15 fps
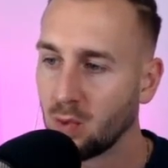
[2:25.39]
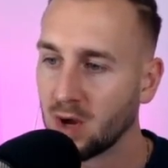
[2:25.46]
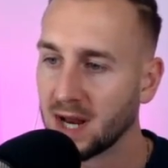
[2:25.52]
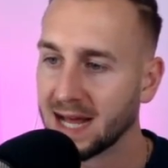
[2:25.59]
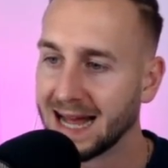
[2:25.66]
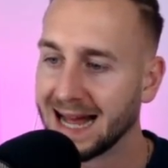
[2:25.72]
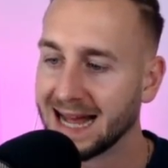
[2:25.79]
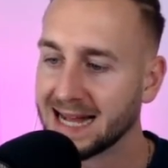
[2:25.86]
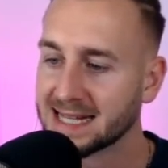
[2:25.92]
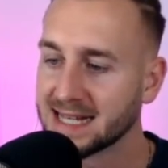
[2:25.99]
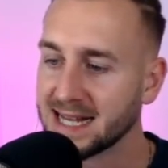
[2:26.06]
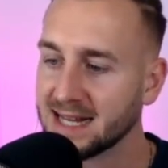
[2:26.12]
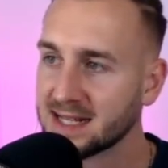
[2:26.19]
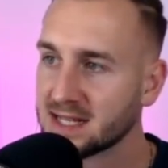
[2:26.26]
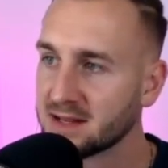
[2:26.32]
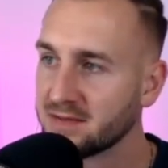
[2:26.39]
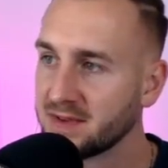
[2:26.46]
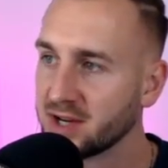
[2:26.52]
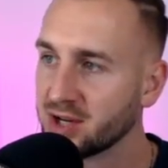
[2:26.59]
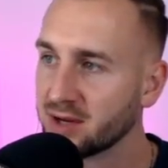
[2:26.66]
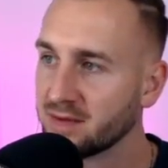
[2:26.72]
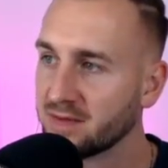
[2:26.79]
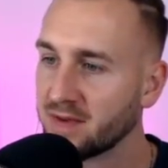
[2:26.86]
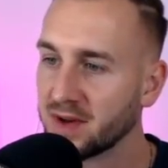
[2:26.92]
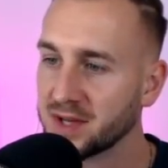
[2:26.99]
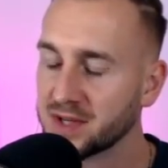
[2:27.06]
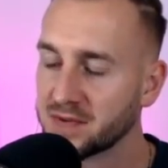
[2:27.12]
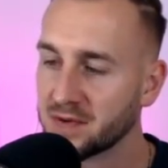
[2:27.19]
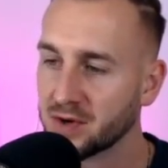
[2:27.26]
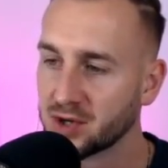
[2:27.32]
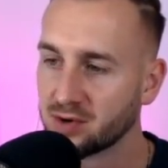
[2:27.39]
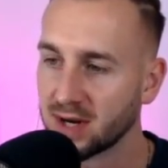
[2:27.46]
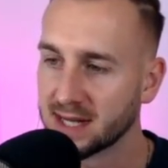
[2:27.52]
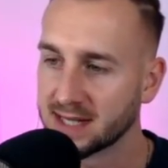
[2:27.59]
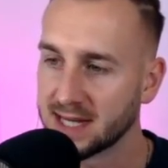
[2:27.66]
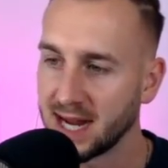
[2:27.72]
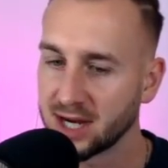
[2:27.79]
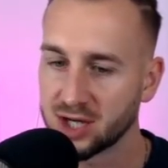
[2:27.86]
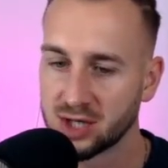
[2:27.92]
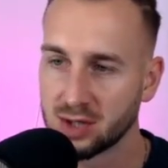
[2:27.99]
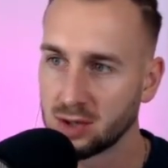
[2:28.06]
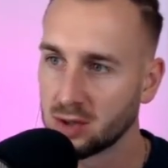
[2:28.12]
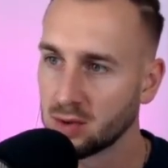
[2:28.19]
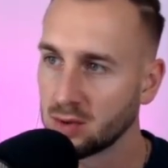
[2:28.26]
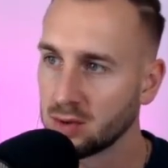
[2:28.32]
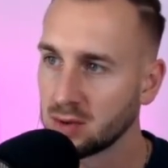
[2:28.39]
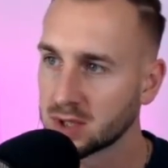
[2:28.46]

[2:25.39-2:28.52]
wallet has insufficient funds for transaction. Cool.